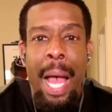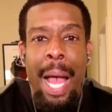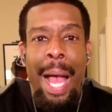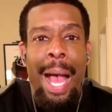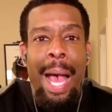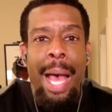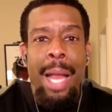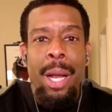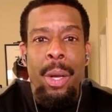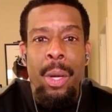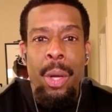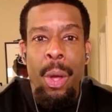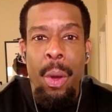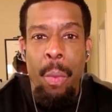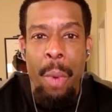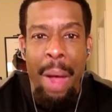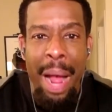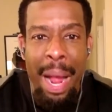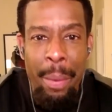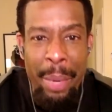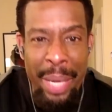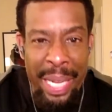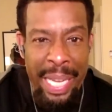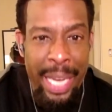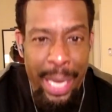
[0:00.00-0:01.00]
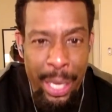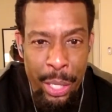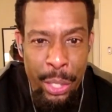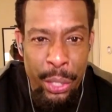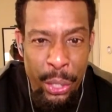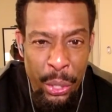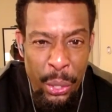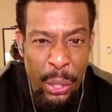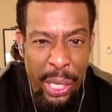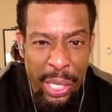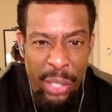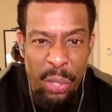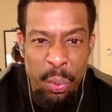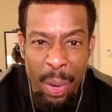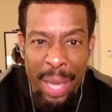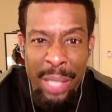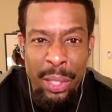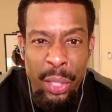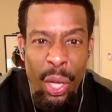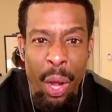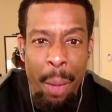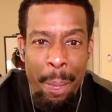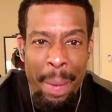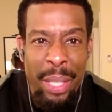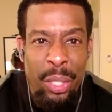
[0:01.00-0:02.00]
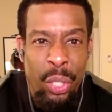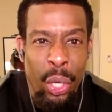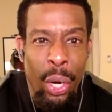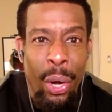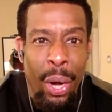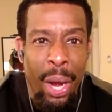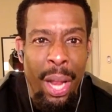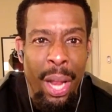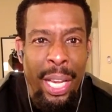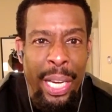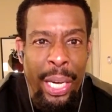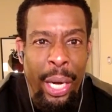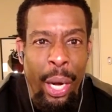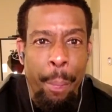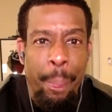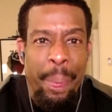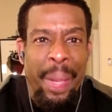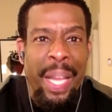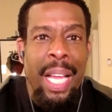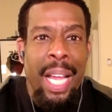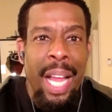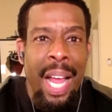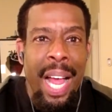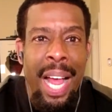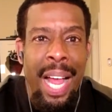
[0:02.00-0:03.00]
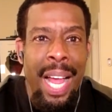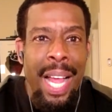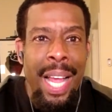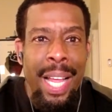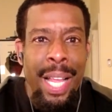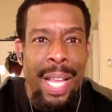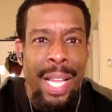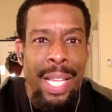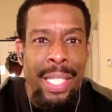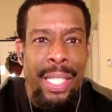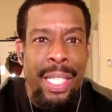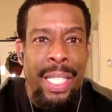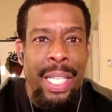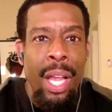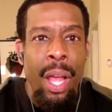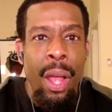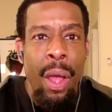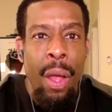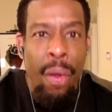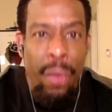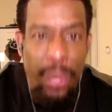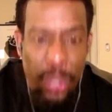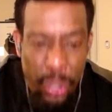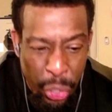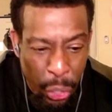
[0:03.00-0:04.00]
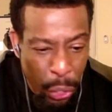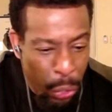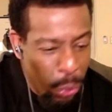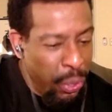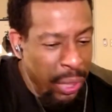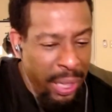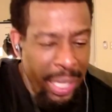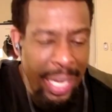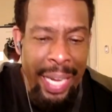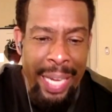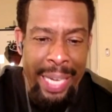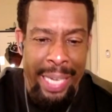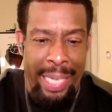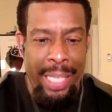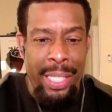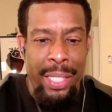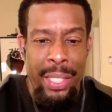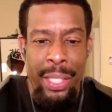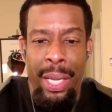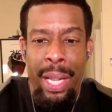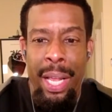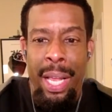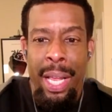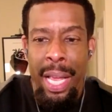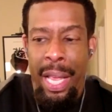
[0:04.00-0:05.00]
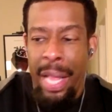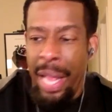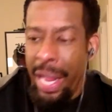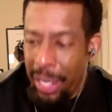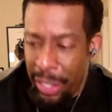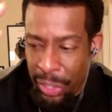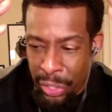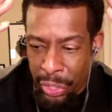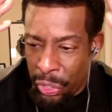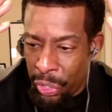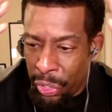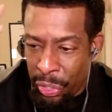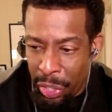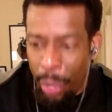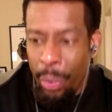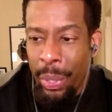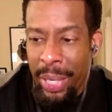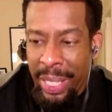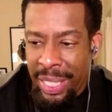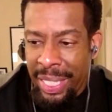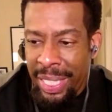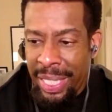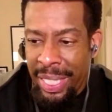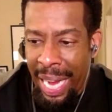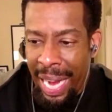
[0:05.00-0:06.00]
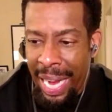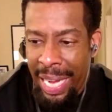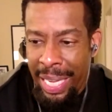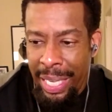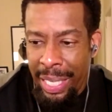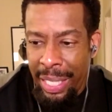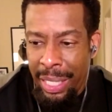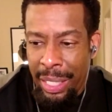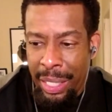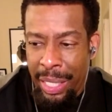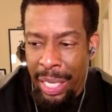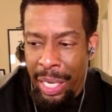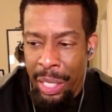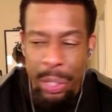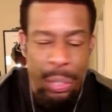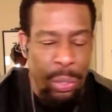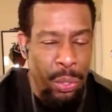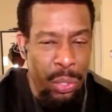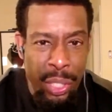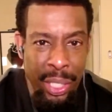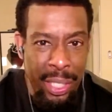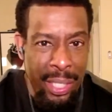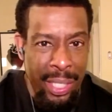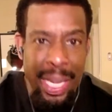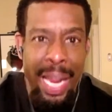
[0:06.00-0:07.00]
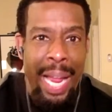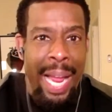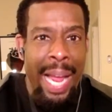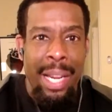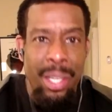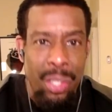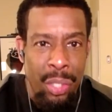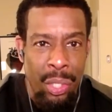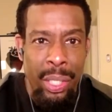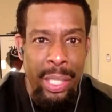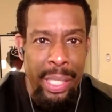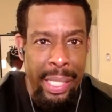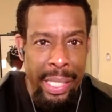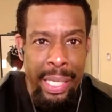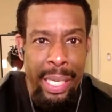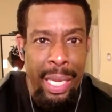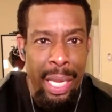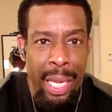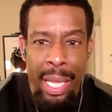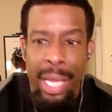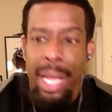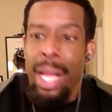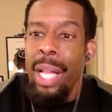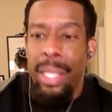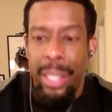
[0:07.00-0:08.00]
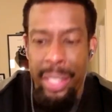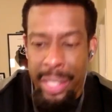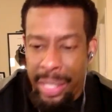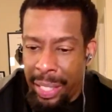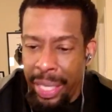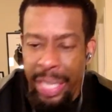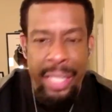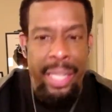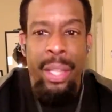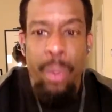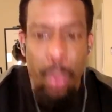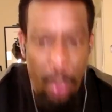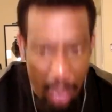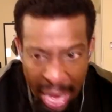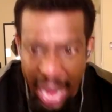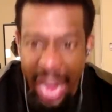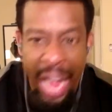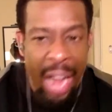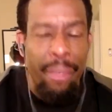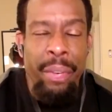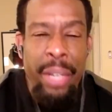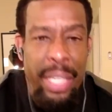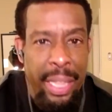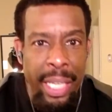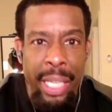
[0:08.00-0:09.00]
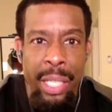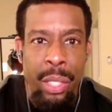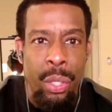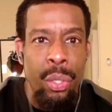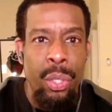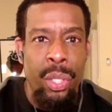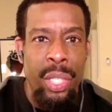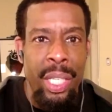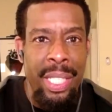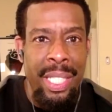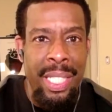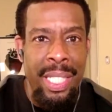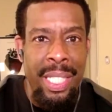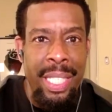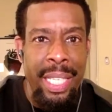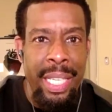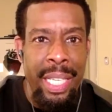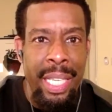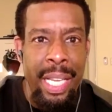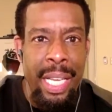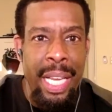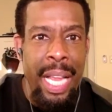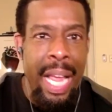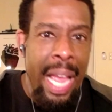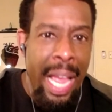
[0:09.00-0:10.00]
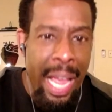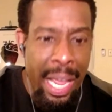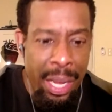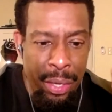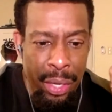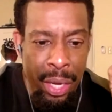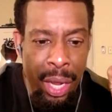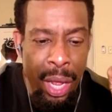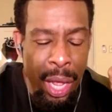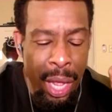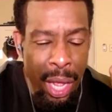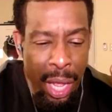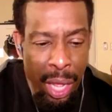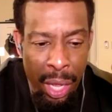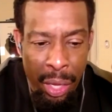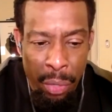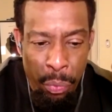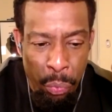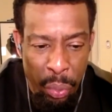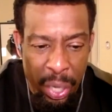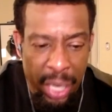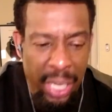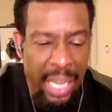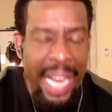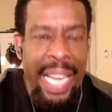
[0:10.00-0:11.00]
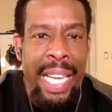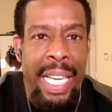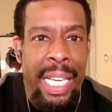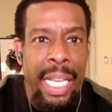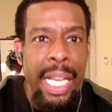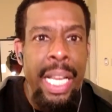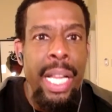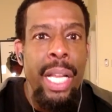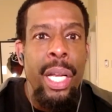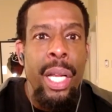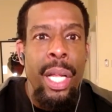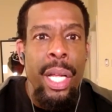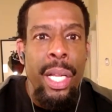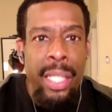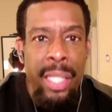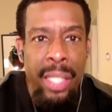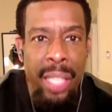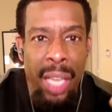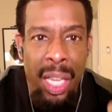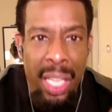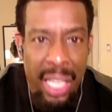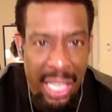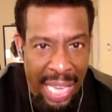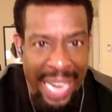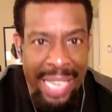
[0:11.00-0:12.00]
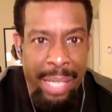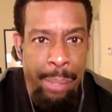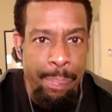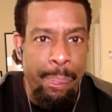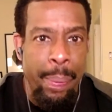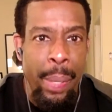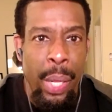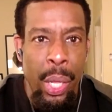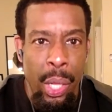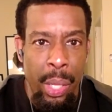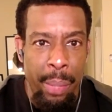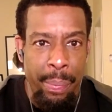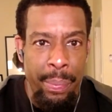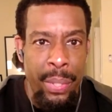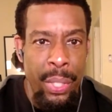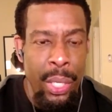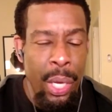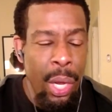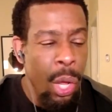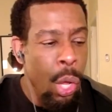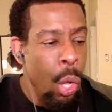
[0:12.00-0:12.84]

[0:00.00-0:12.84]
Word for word: I don't know why we didn't do this one so much earlier because two things. And it's so exciting that you just actually did everything you just did and related it to light bulbs.